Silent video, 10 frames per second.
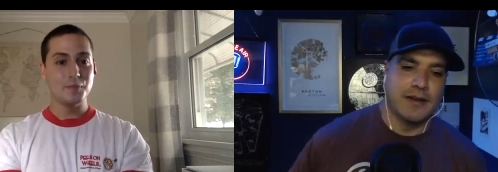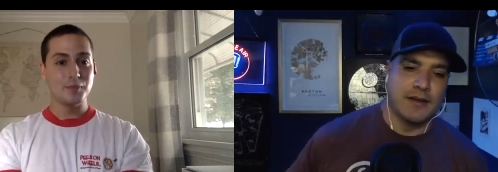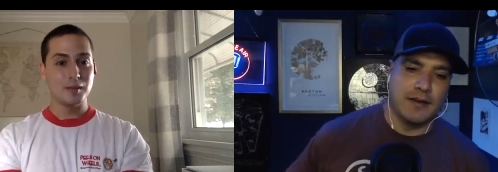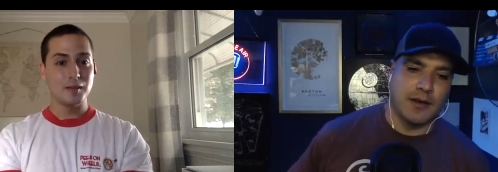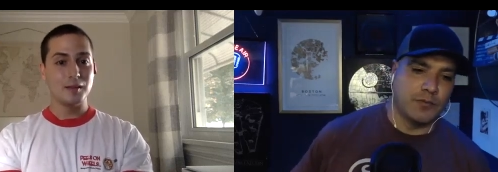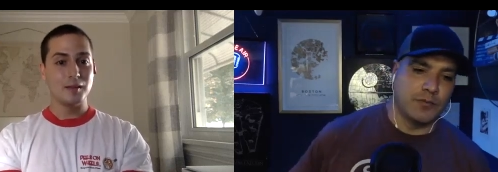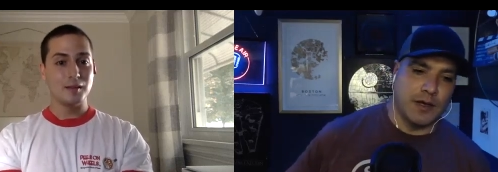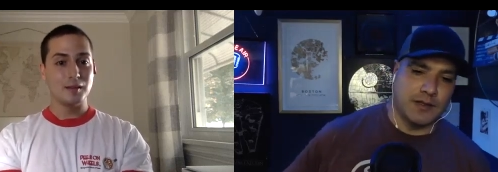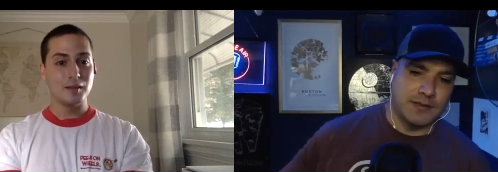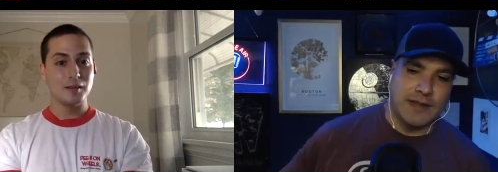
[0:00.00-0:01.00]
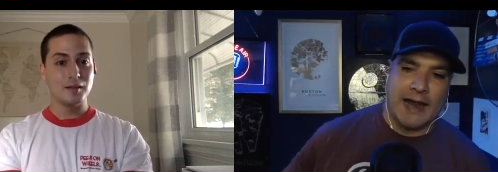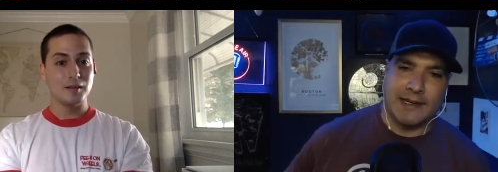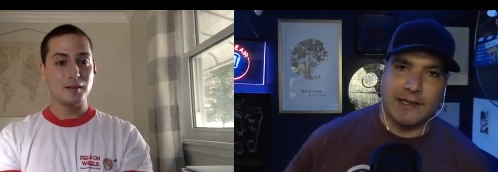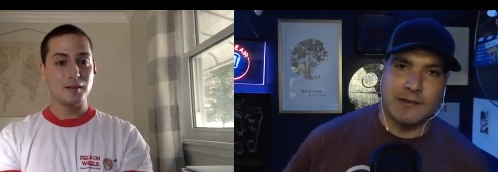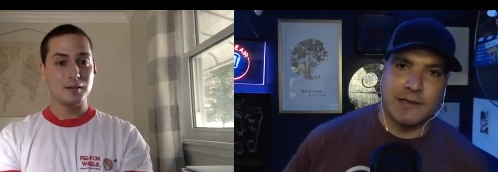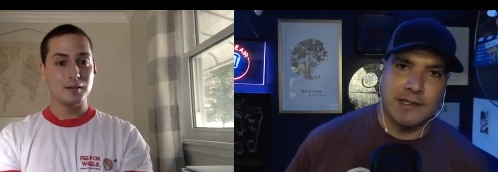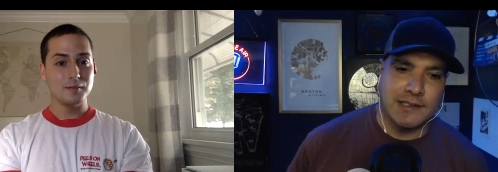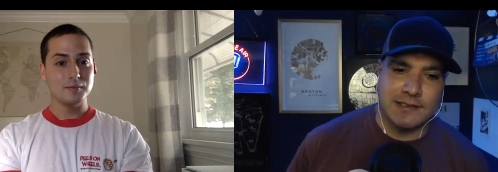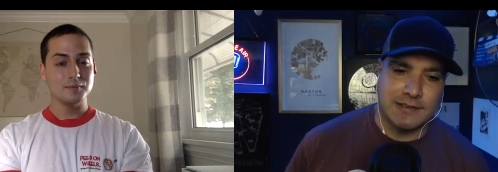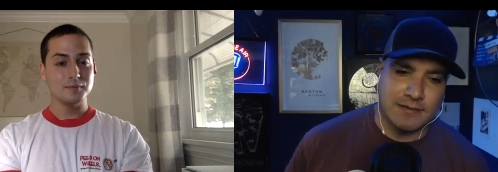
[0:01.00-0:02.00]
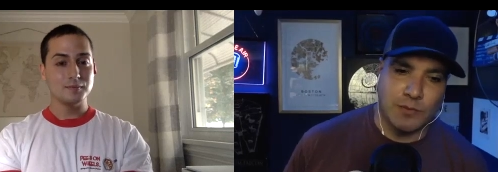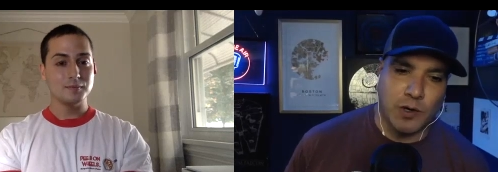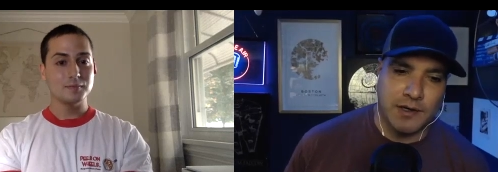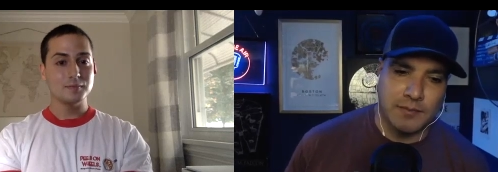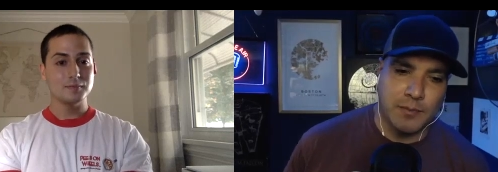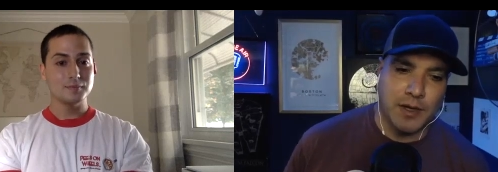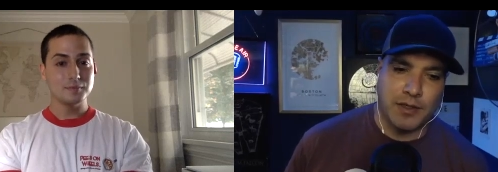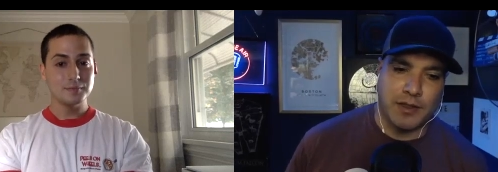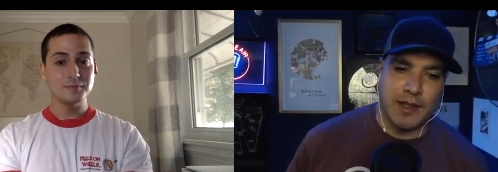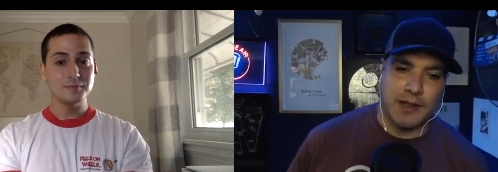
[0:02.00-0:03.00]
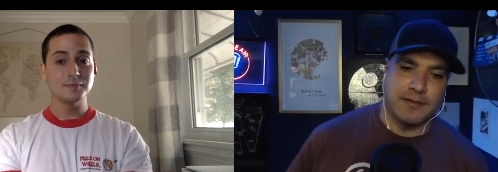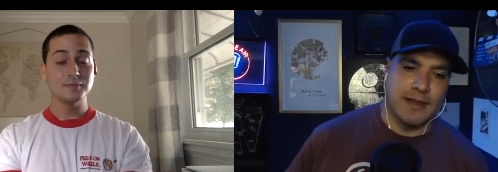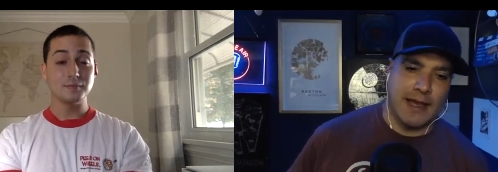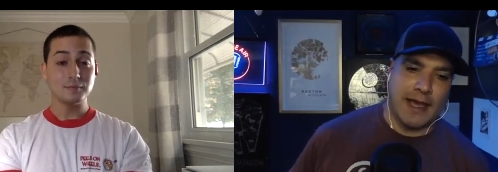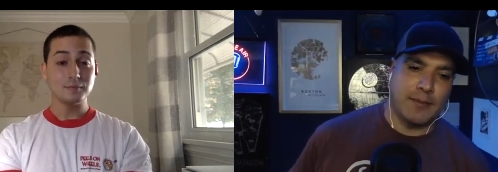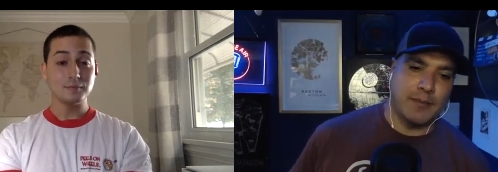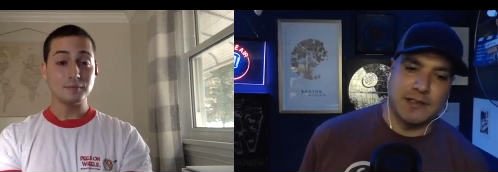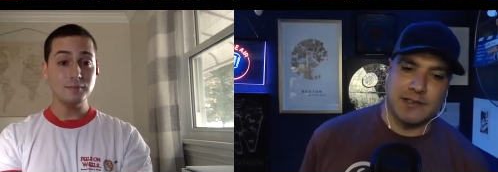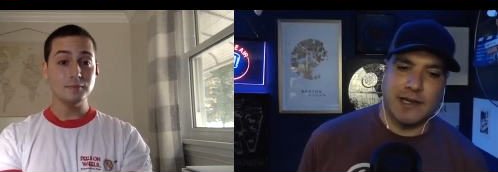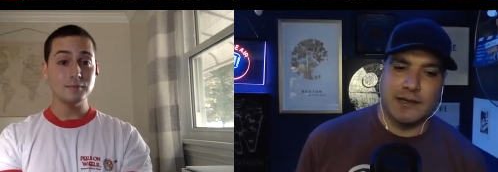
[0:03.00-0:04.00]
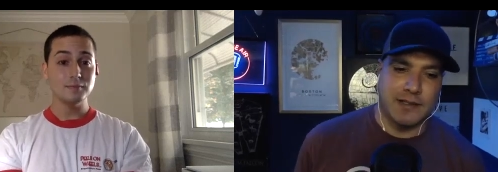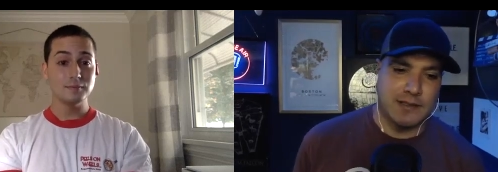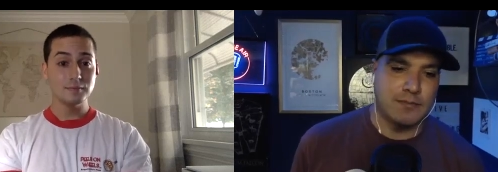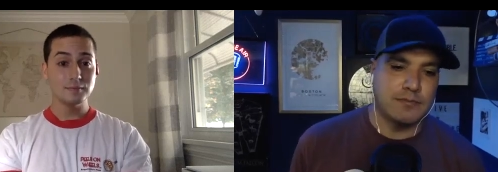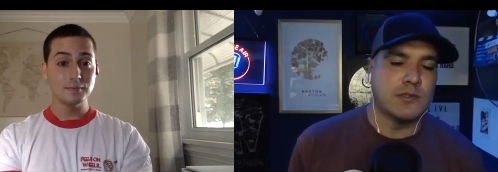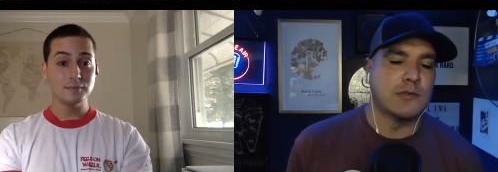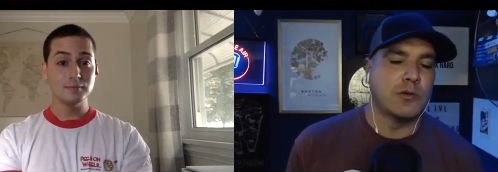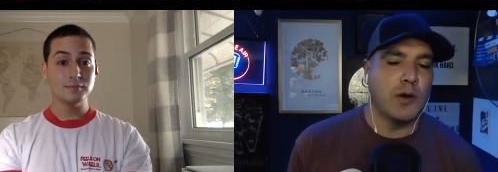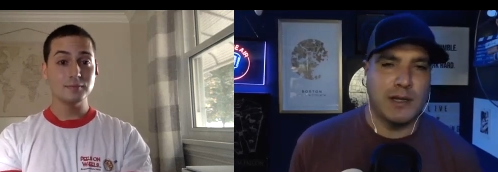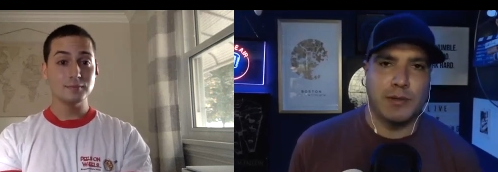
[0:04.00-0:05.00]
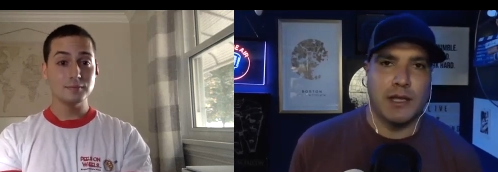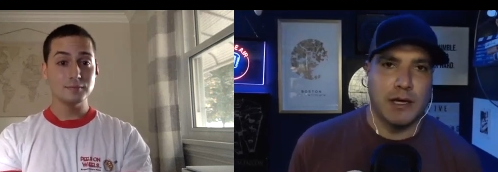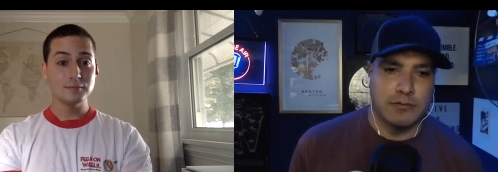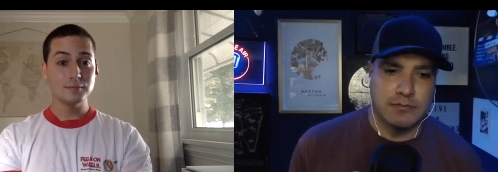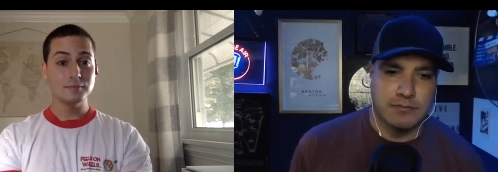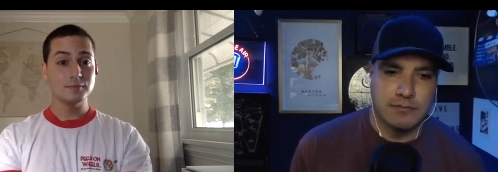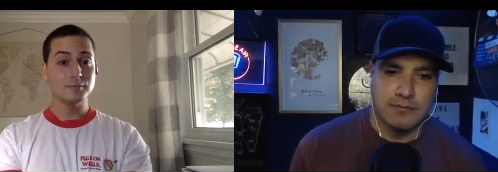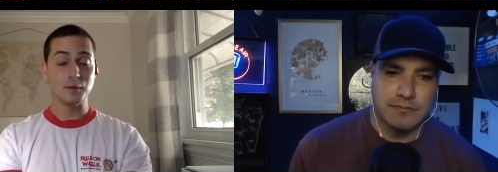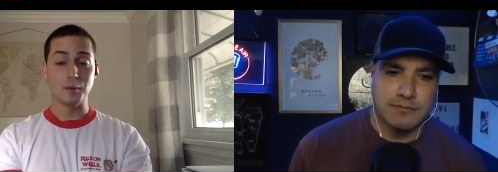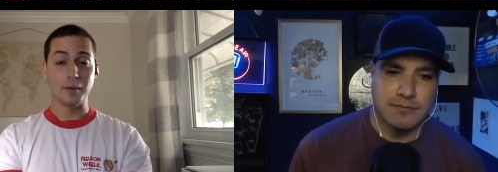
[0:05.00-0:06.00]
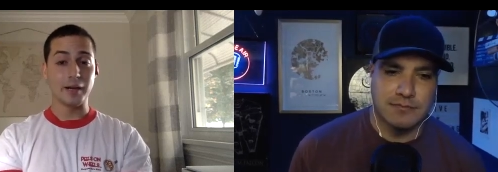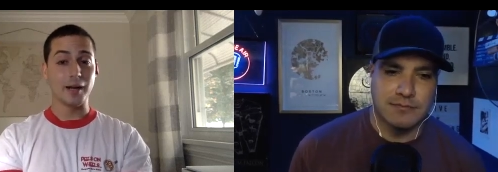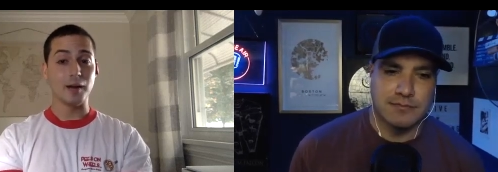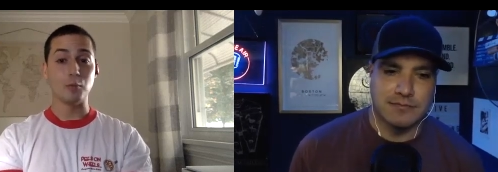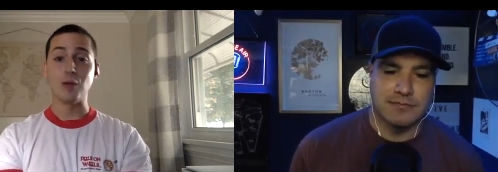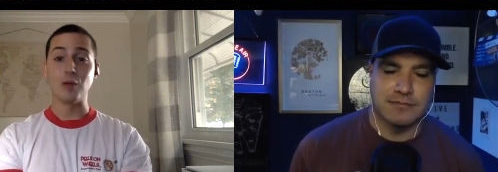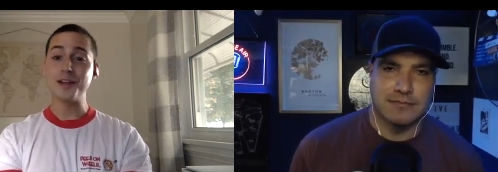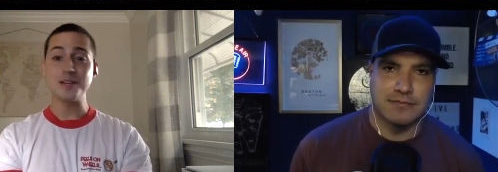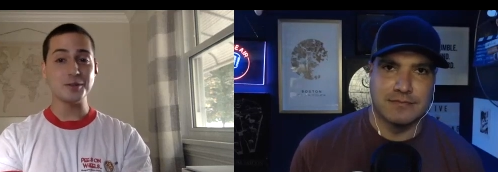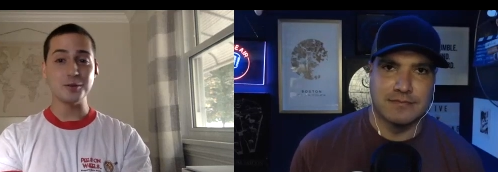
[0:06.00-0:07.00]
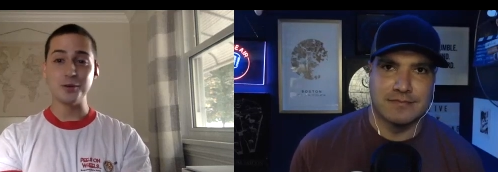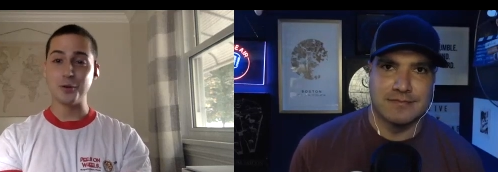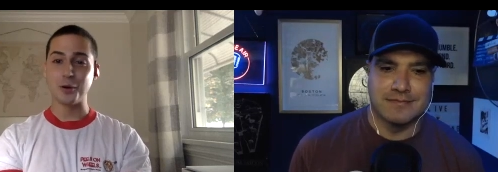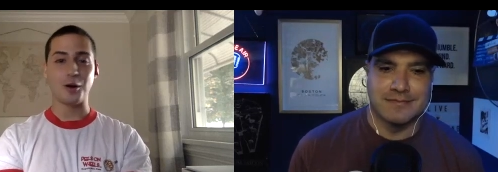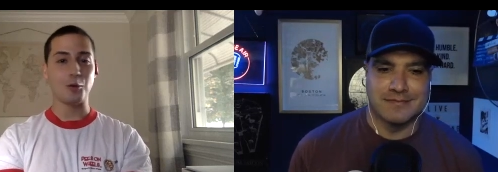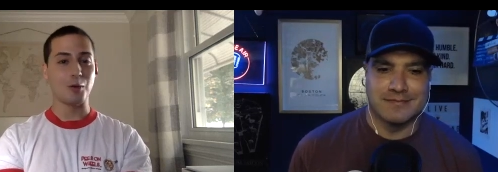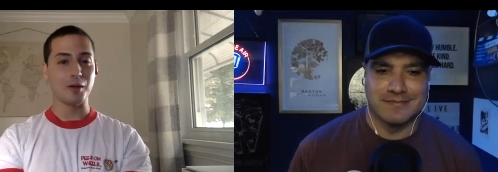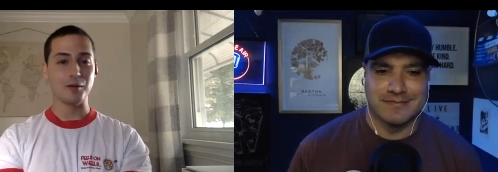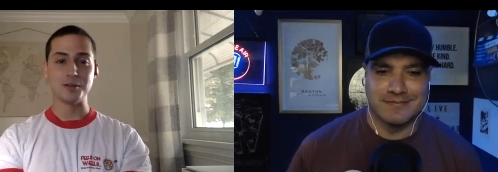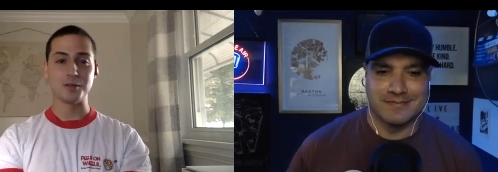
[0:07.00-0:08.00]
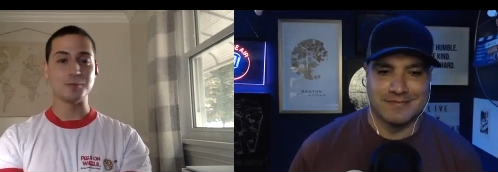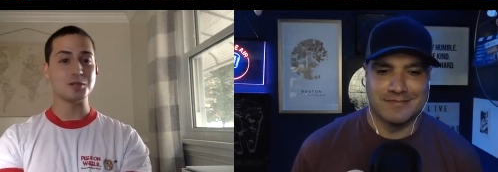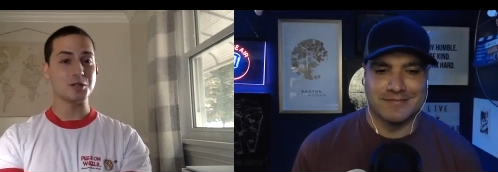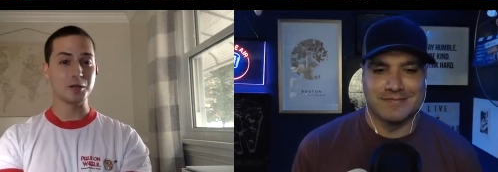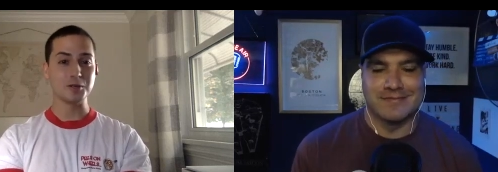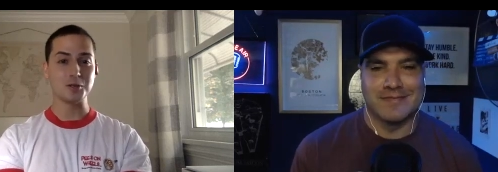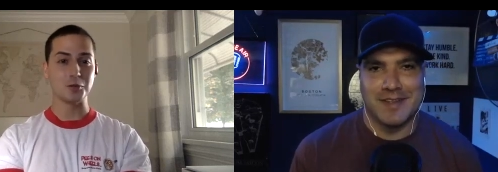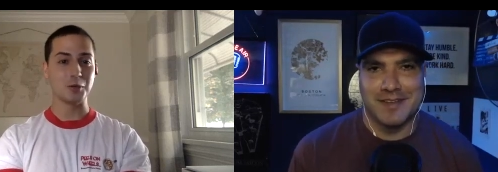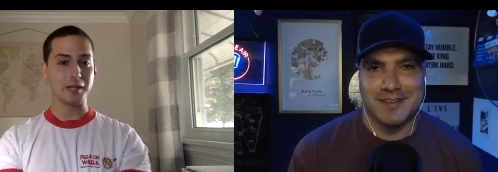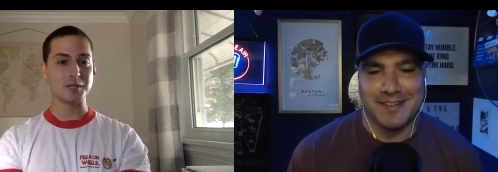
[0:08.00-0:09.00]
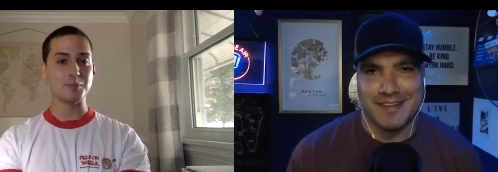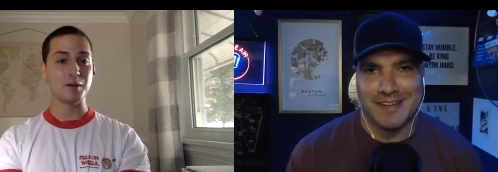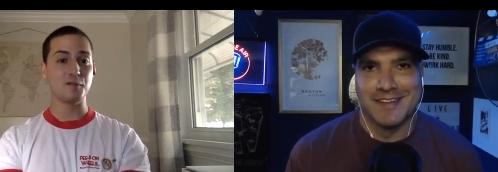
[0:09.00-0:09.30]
Speaker 1: you know, it's ninety degrees one month, and then not eight months later, it's twenty below.
Speaker 2: Oh my God, Rochester, New York, our weather is absurd. So like it's been